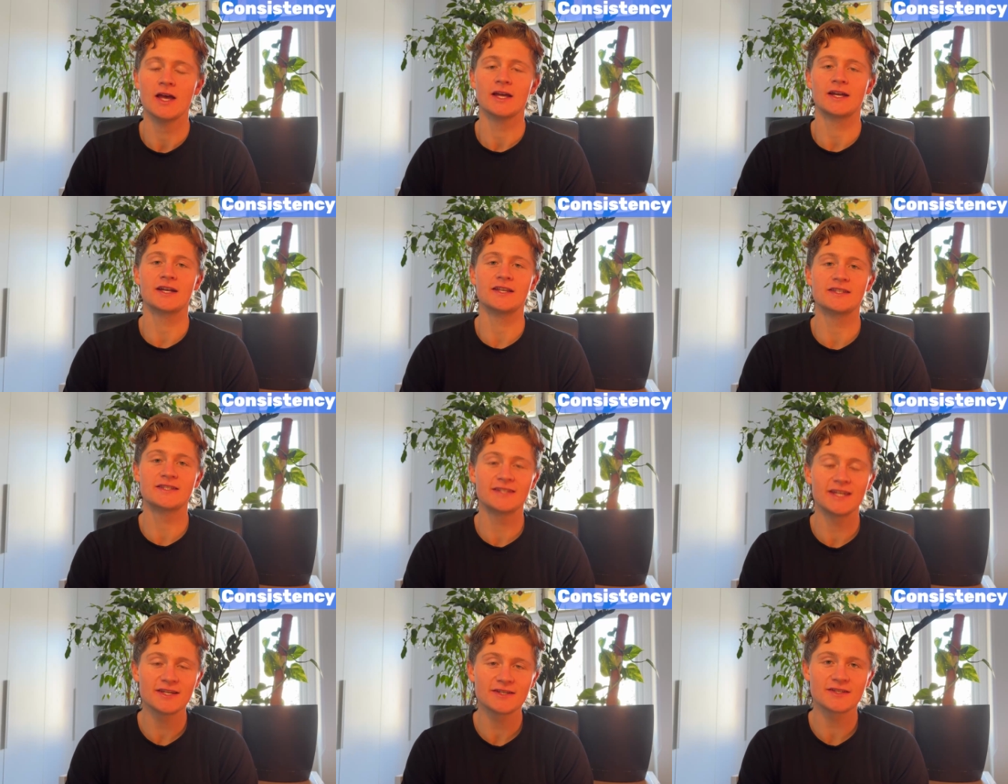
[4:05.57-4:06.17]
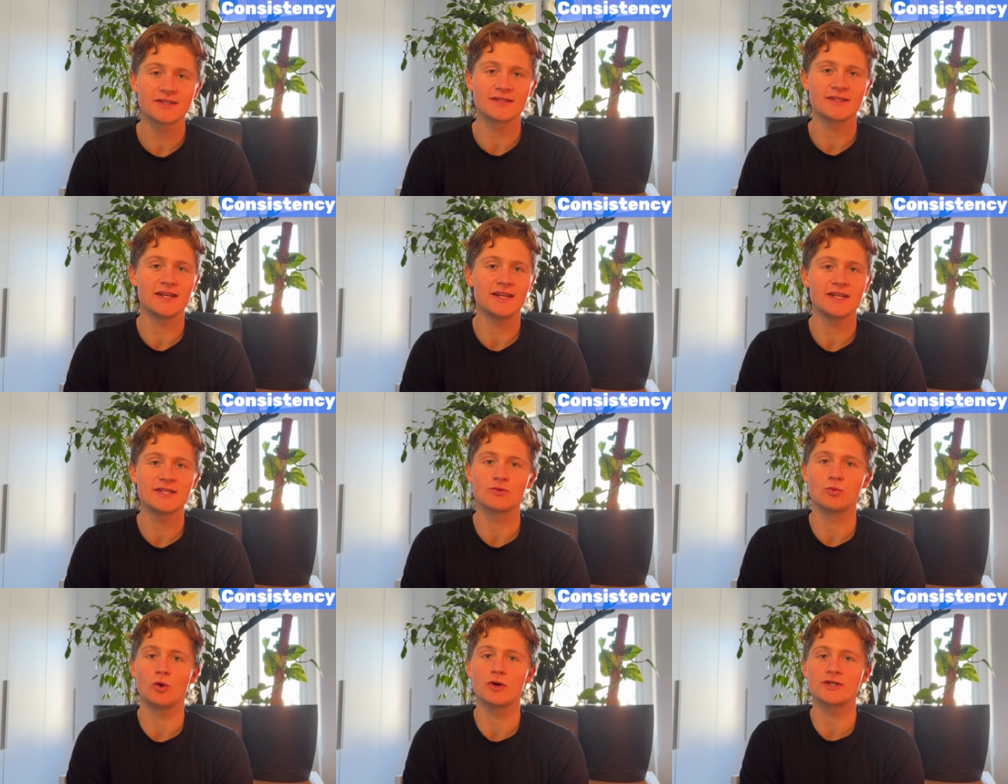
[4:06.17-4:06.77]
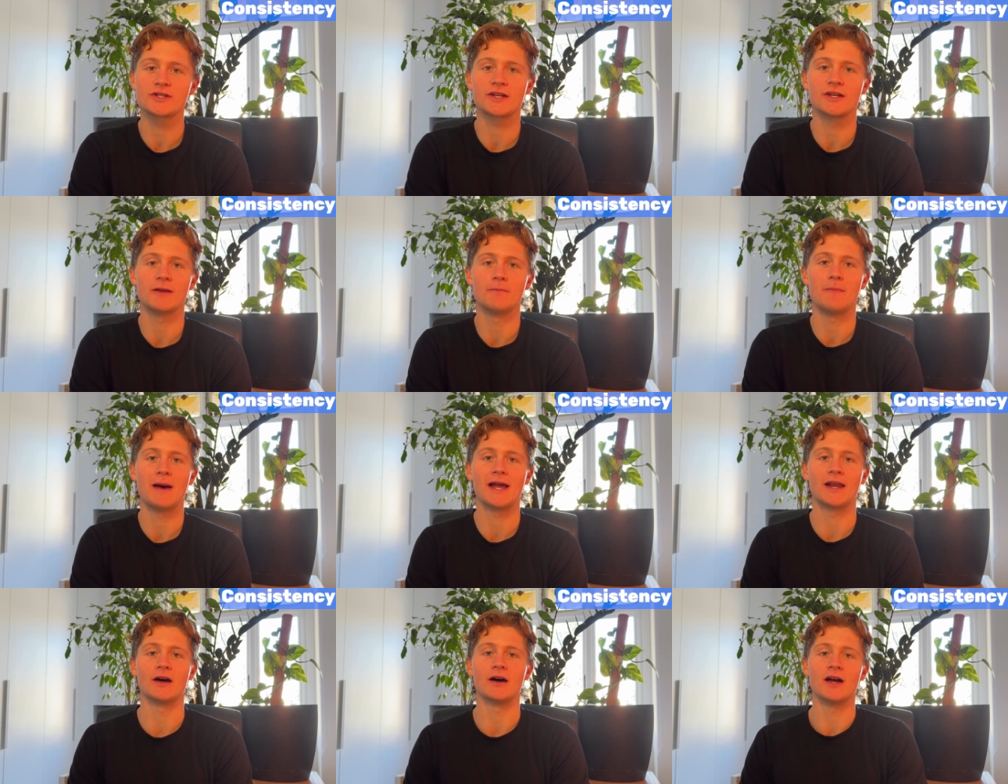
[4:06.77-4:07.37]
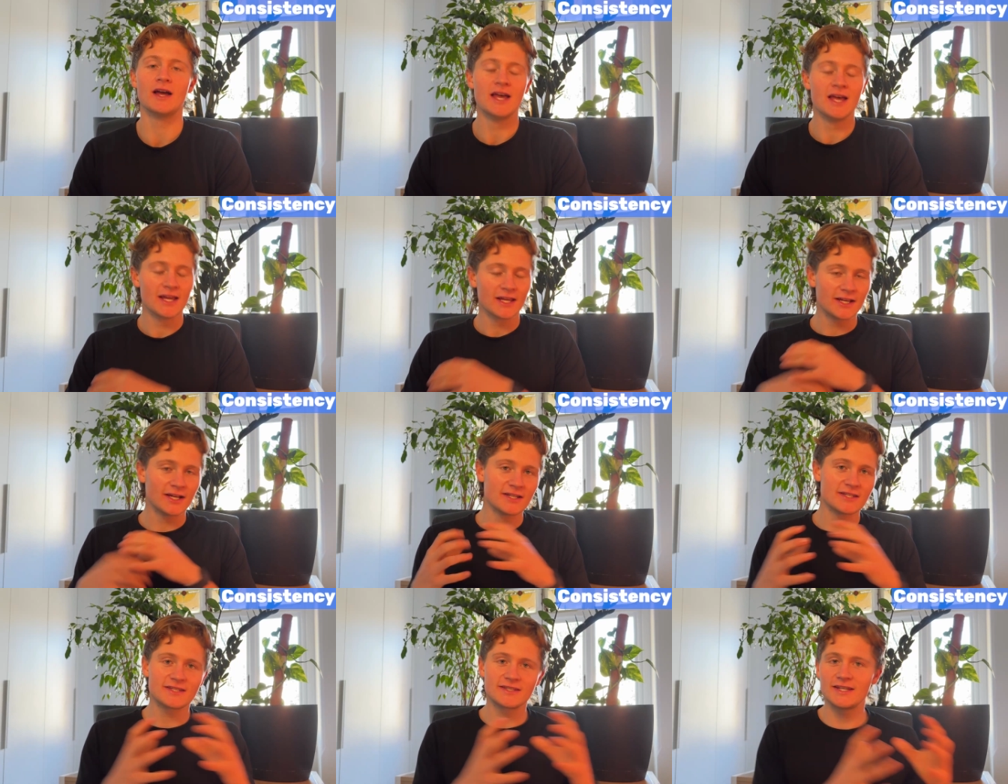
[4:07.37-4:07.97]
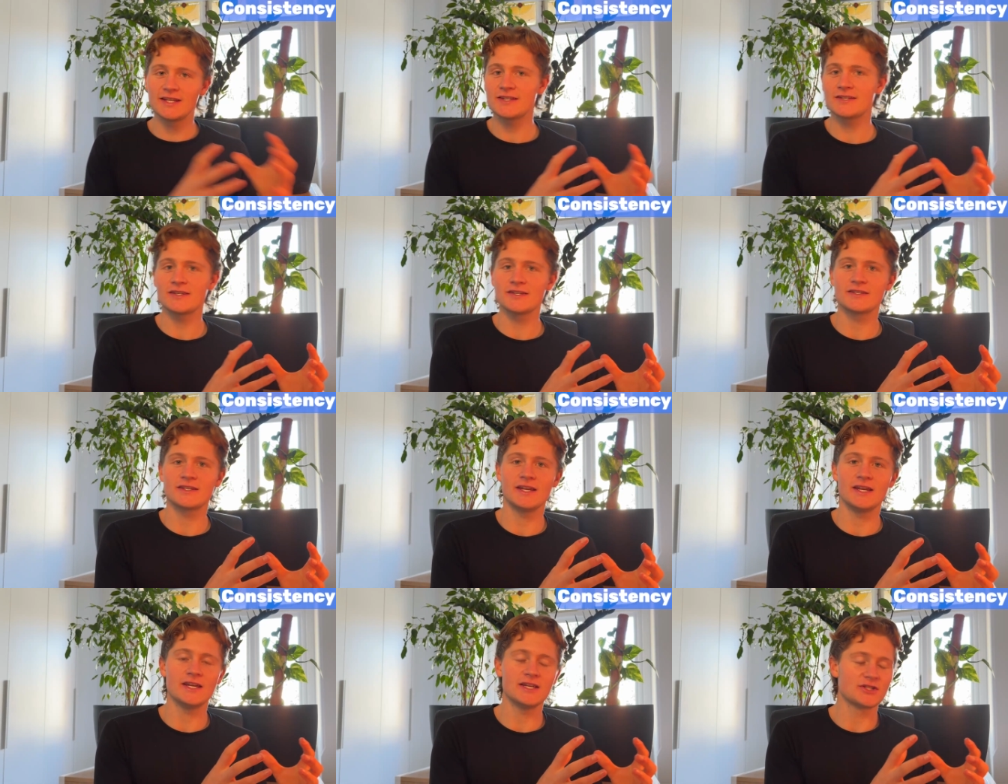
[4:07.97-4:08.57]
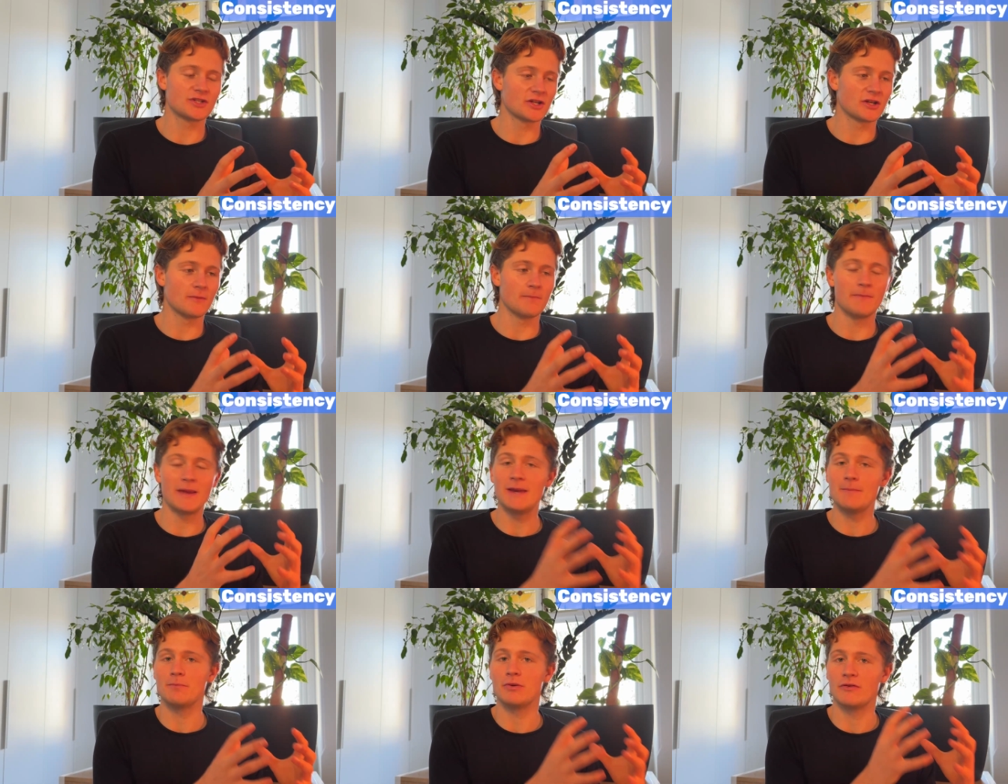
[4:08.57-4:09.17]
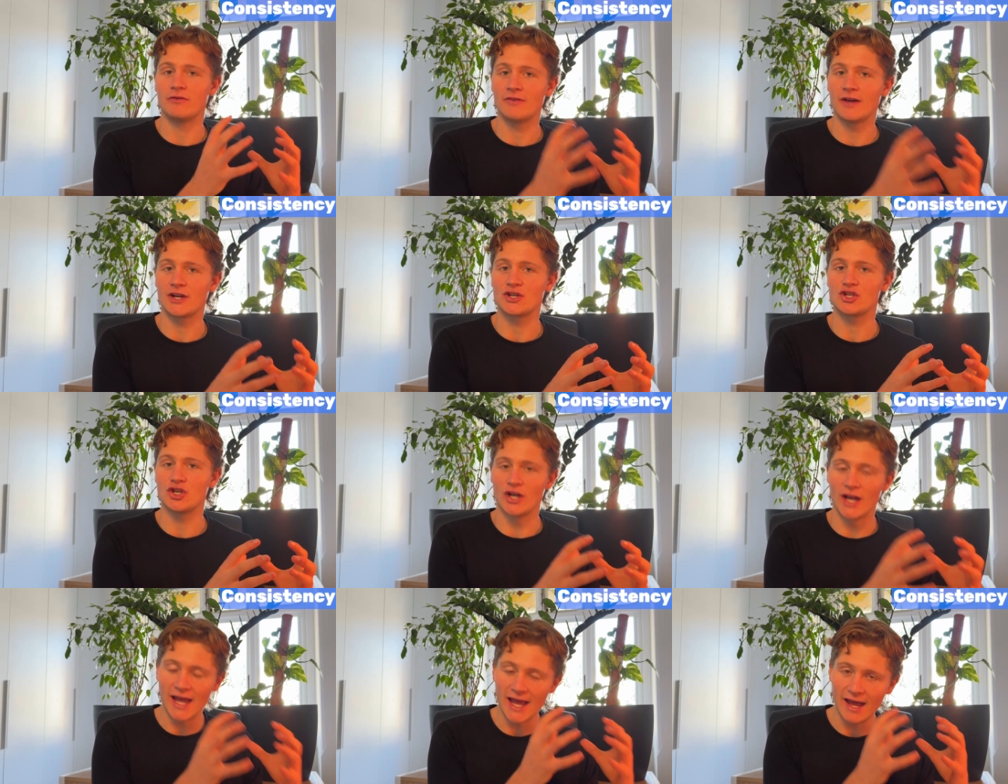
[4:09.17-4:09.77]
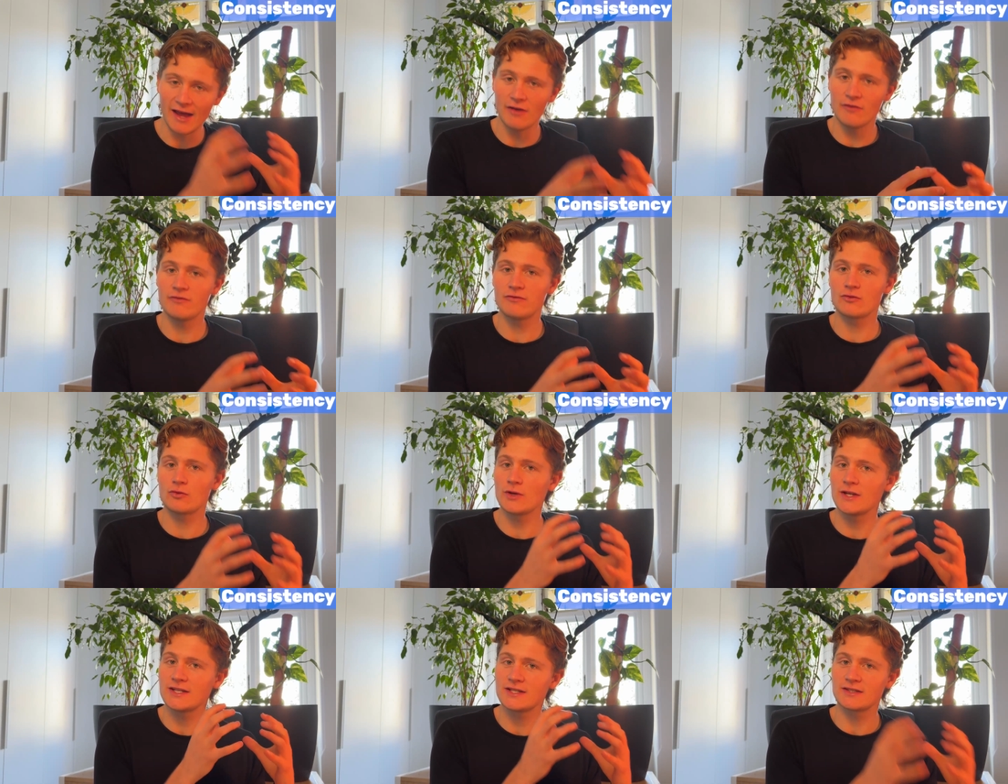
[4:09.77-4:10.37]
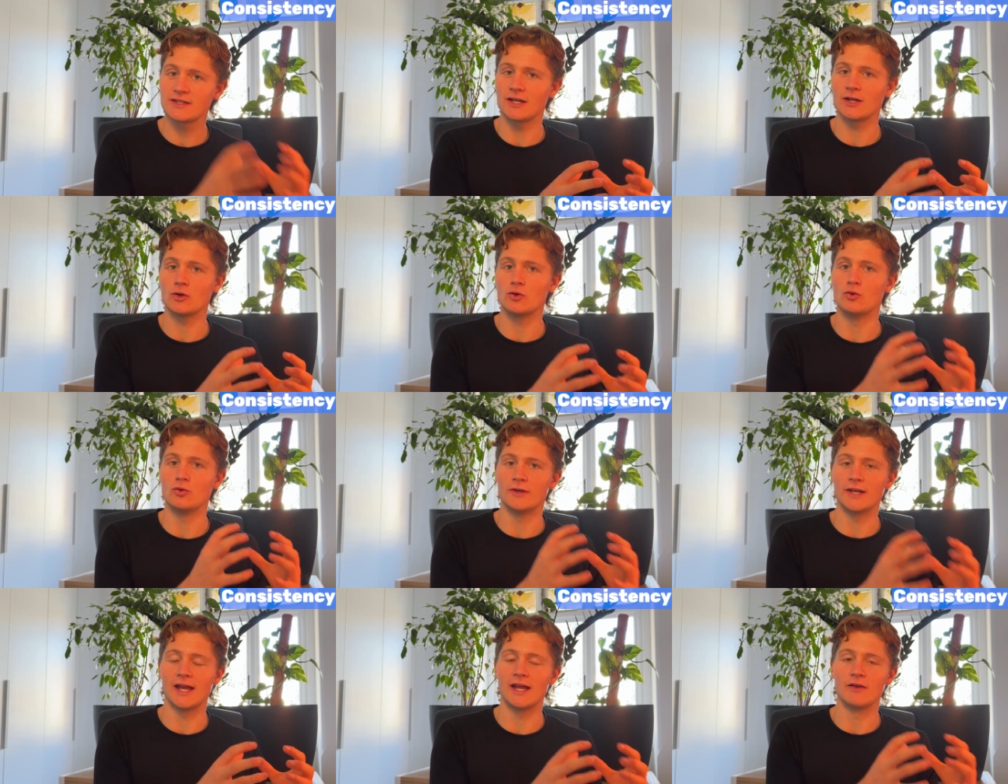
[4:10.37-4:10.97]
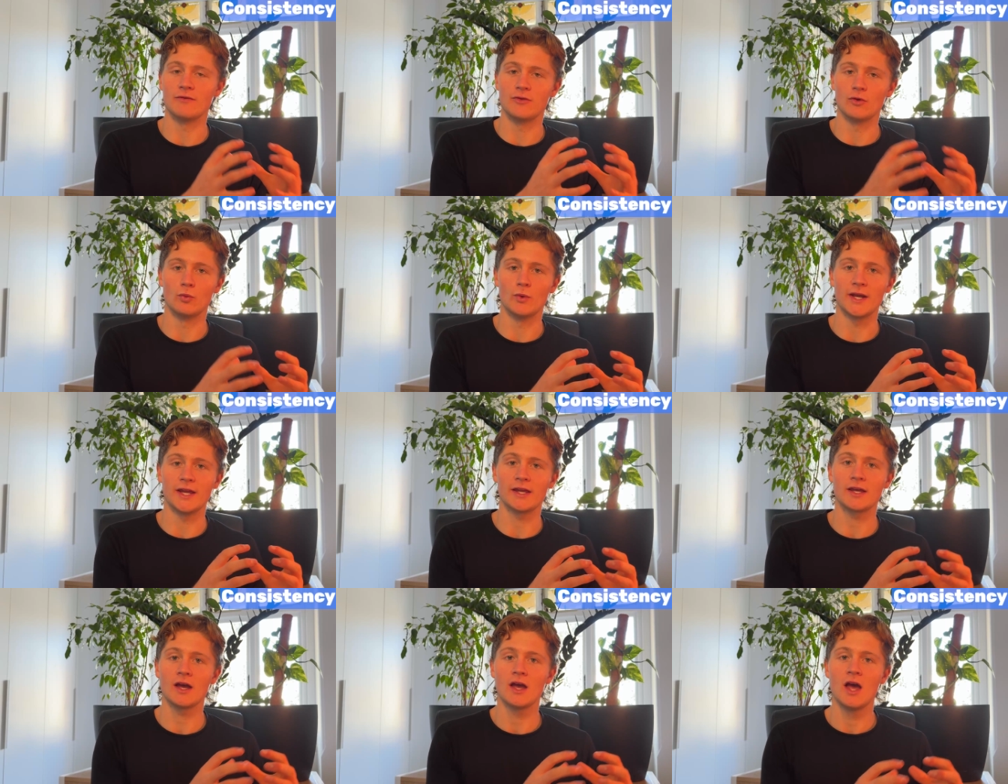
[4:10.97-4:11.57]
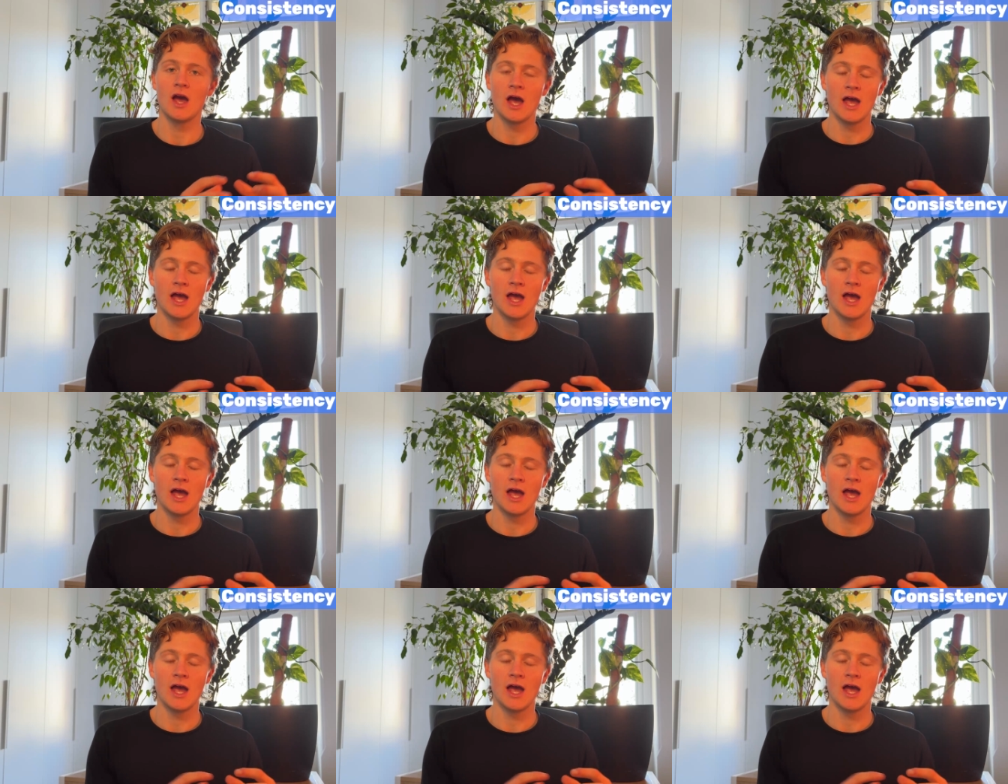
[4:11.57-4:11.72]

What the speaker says: Consistency is what's going to matter. Consistency is going to beat perfection every single day of the week.